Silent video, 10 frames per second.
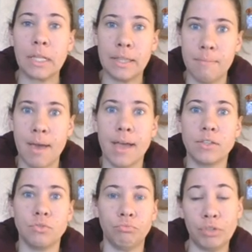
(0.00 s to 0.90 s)
the
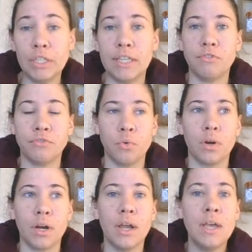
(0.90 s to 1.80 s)
climax really
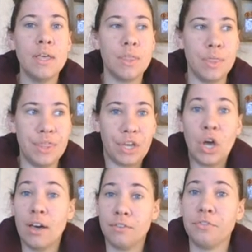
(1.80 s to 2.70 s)
for the
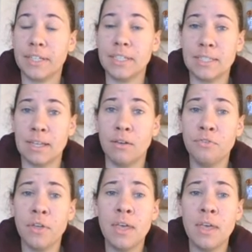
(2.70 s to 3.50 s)
conflict itself.